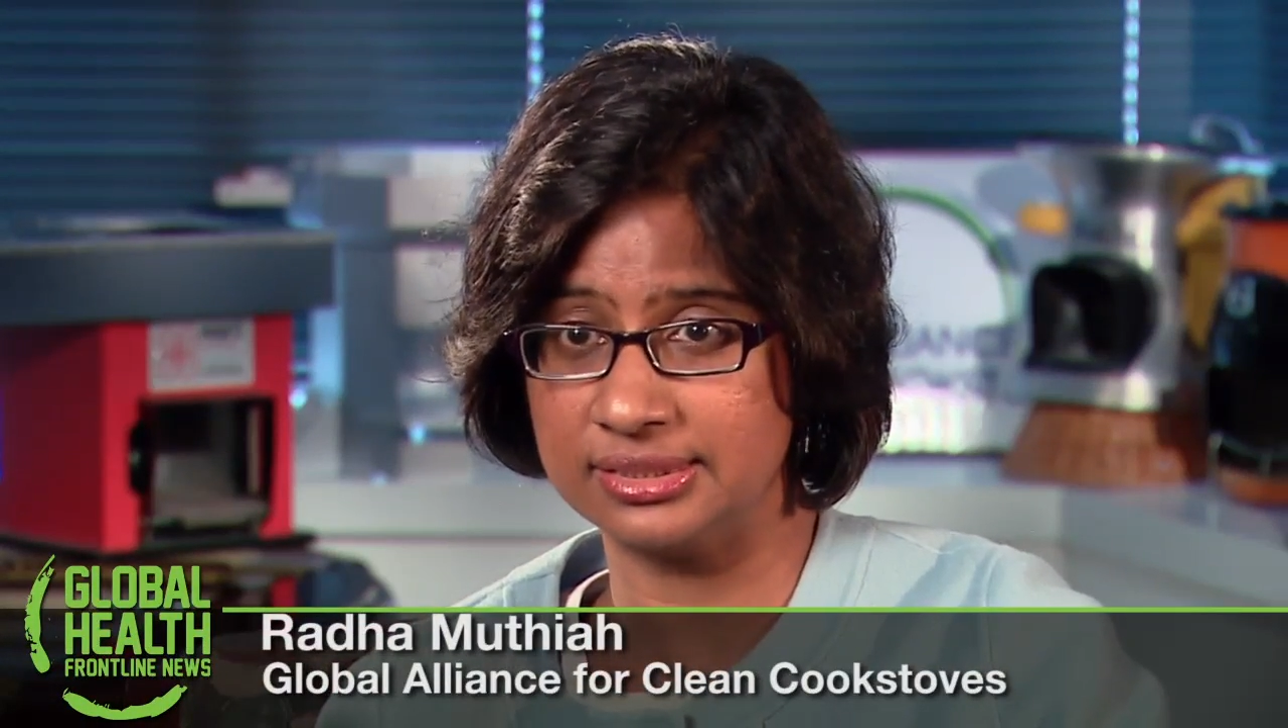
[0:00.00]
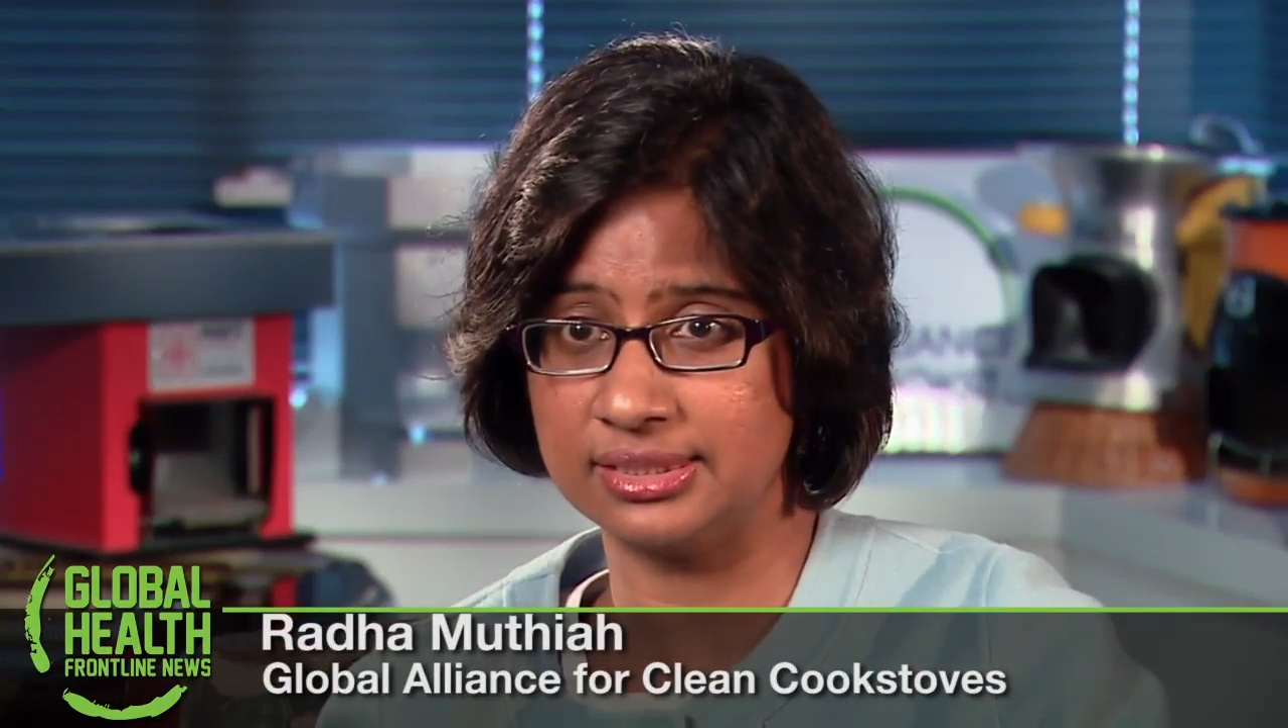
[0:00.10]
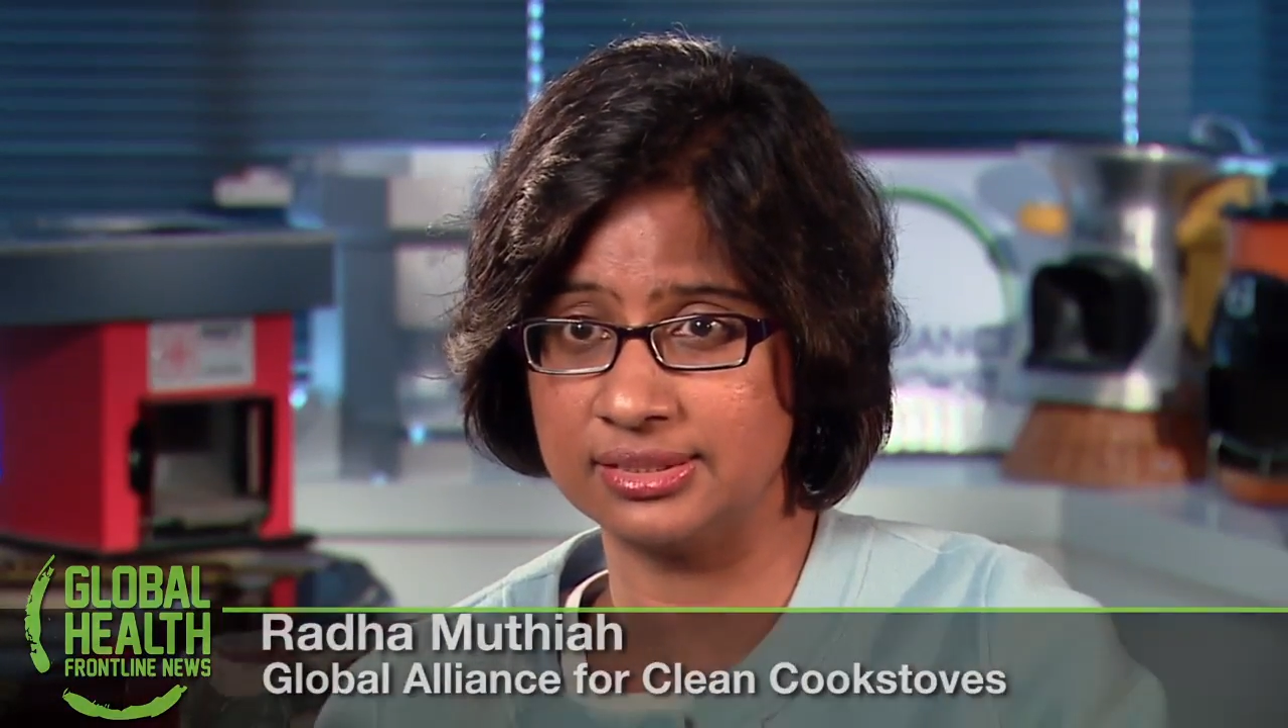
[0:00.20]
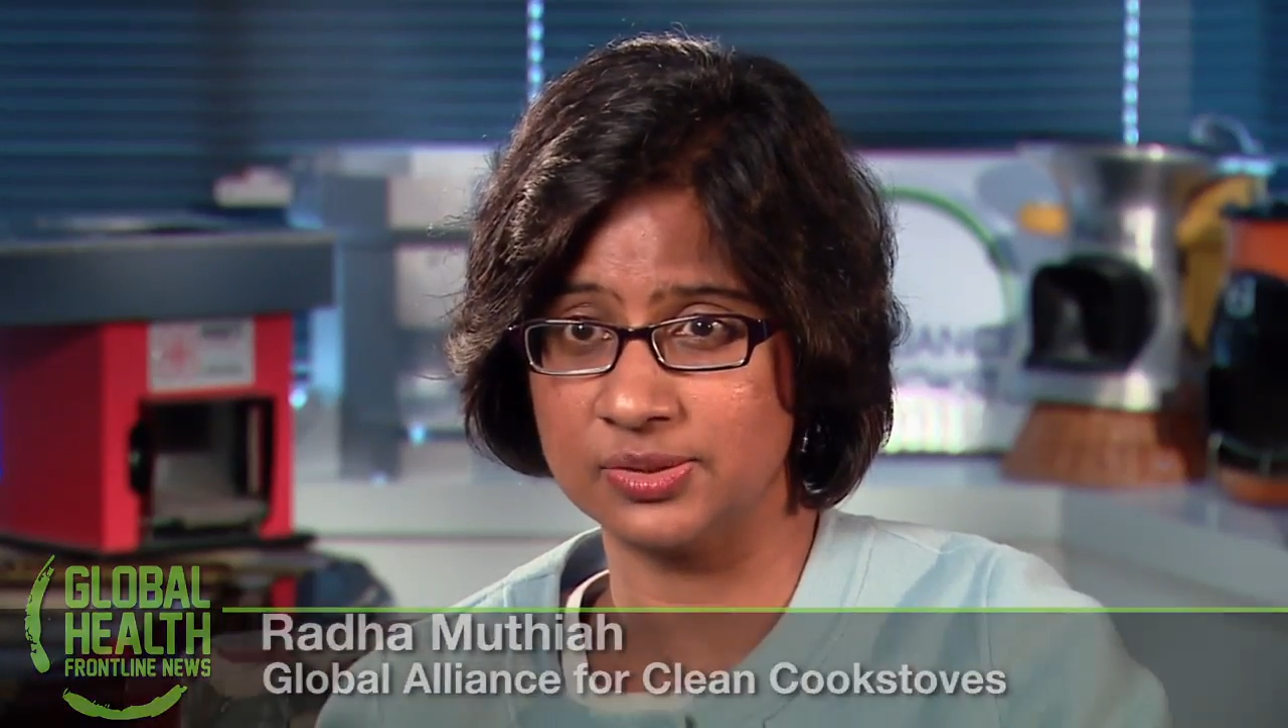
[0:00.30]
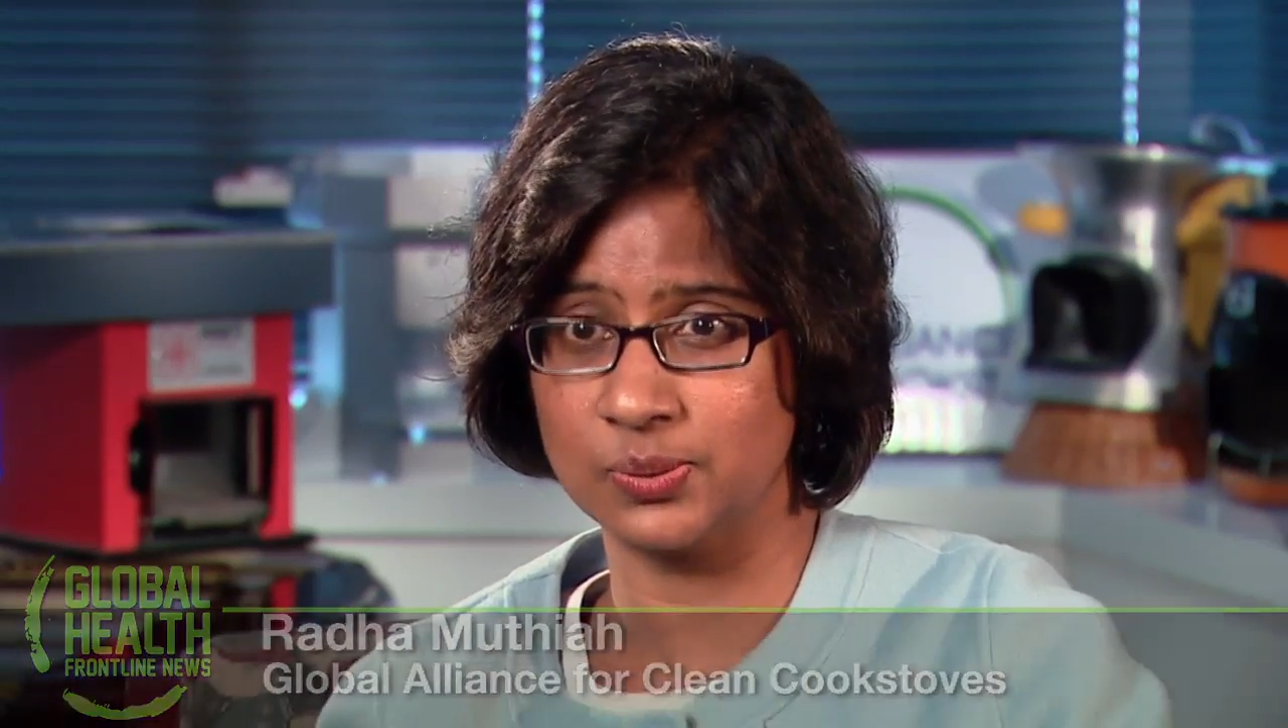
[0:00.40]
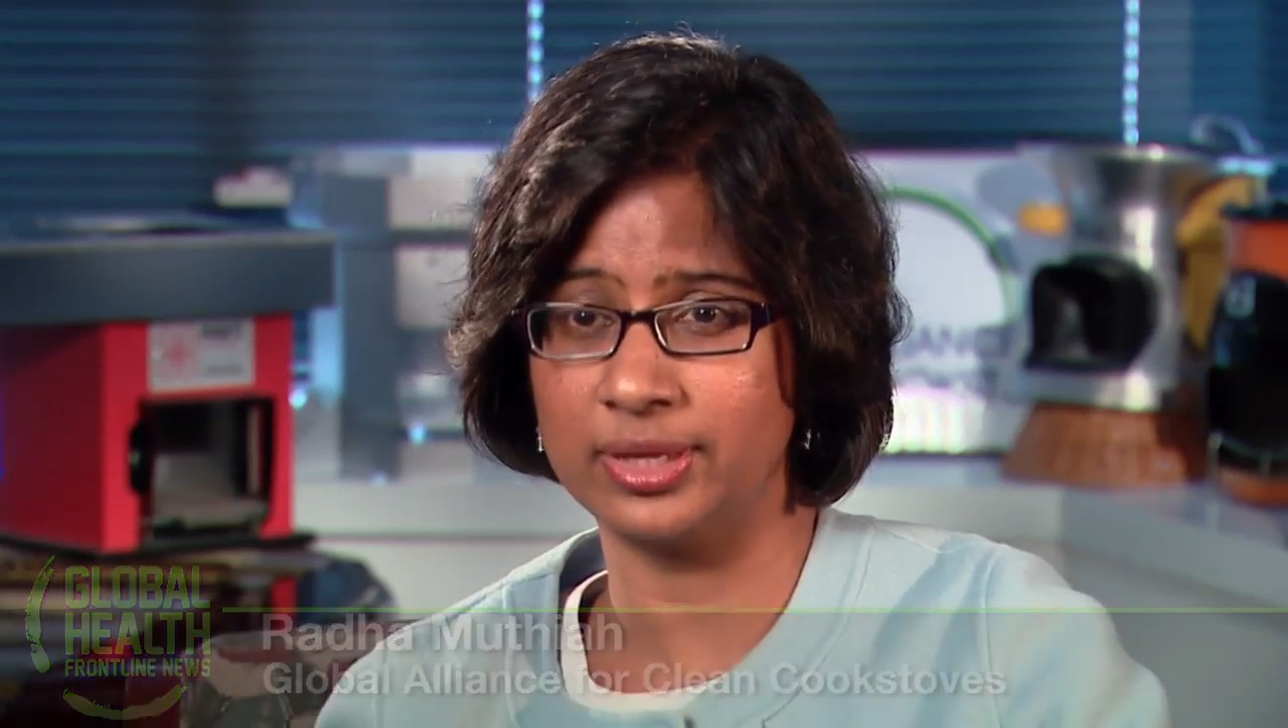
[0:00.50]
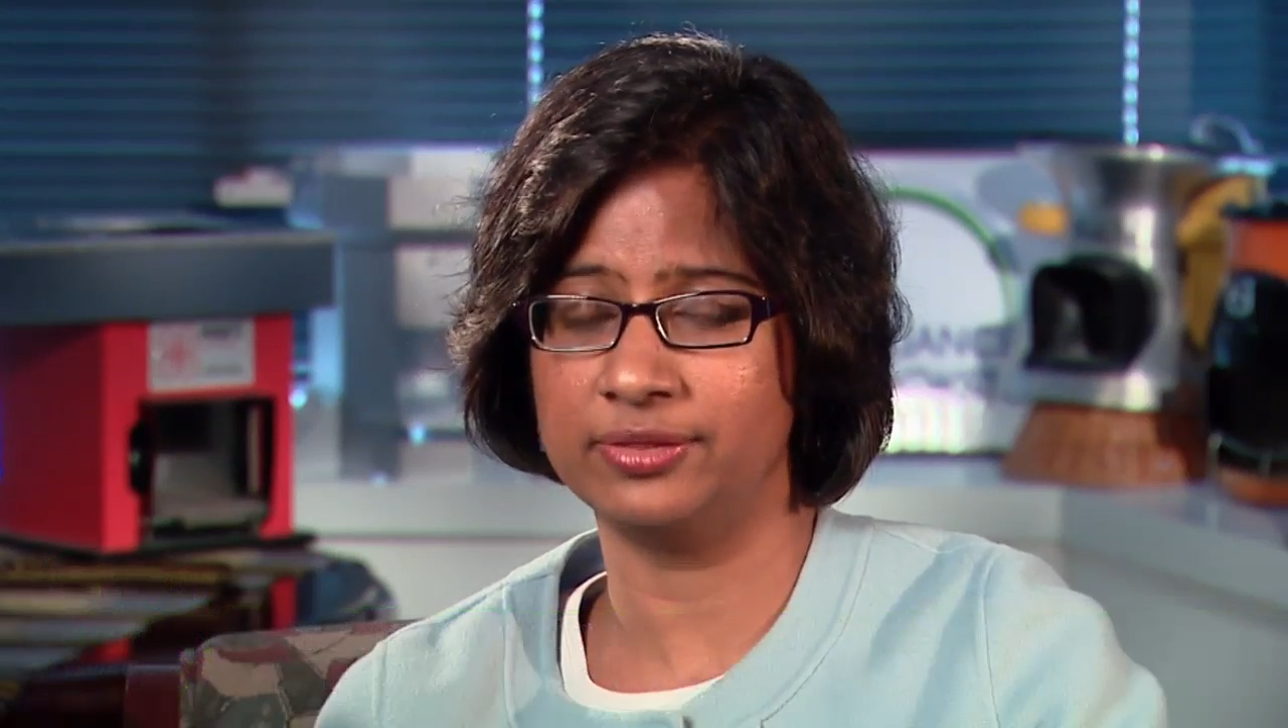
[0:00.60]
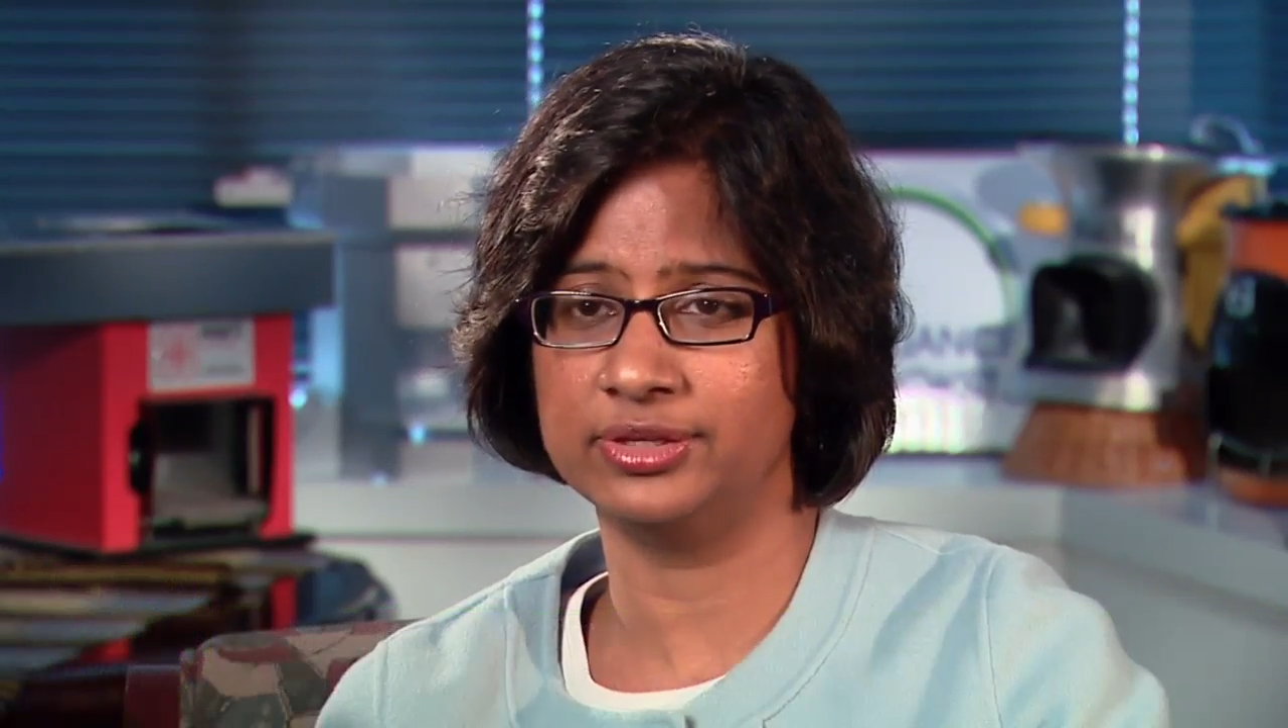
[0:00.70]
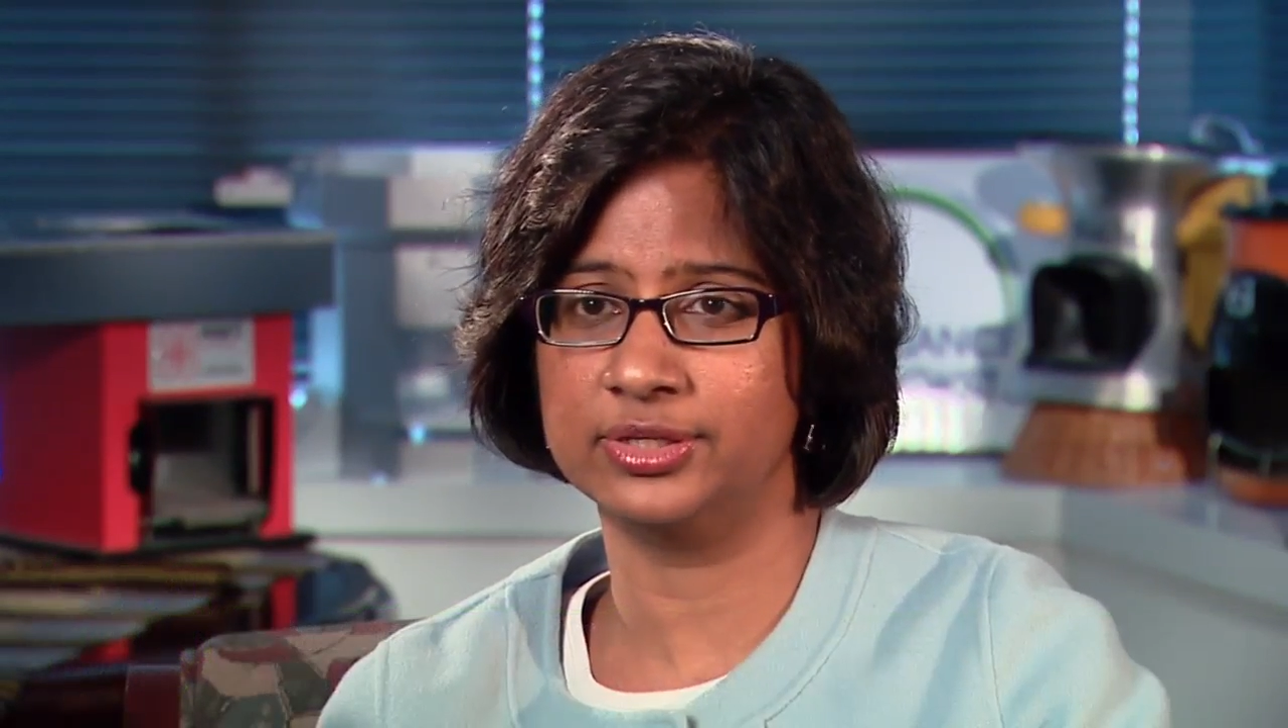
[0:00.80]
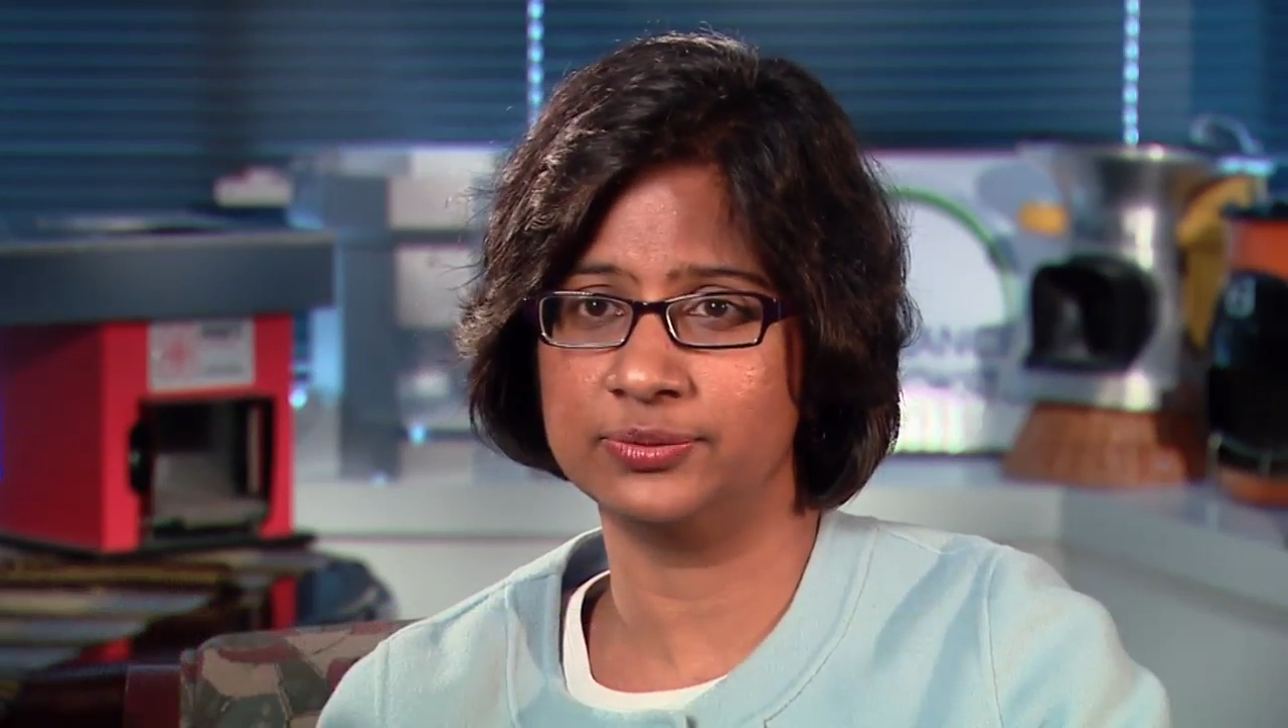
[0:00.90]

disease as well that